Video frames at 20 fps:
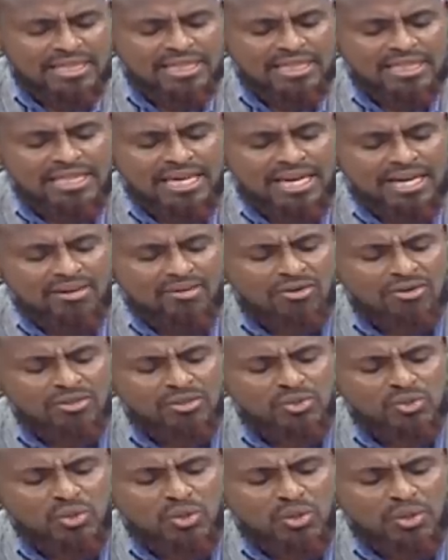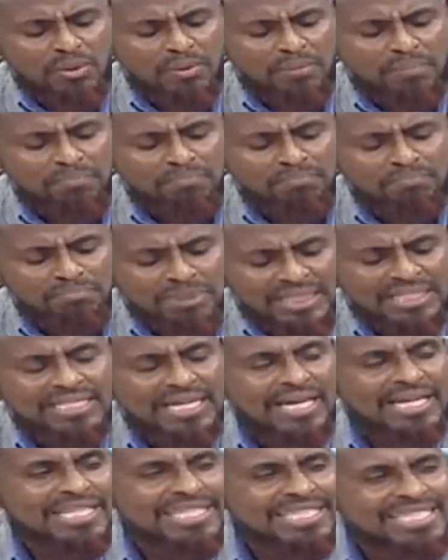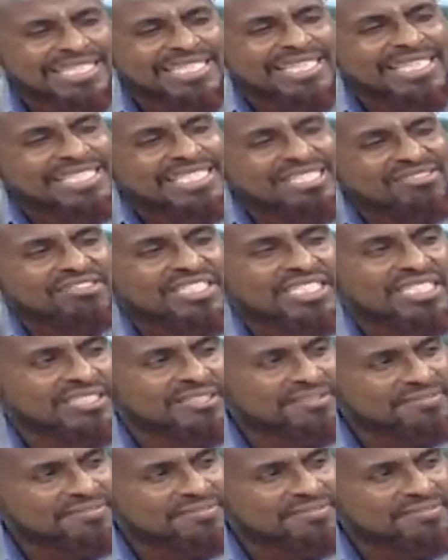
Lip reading: They are also better in creativity.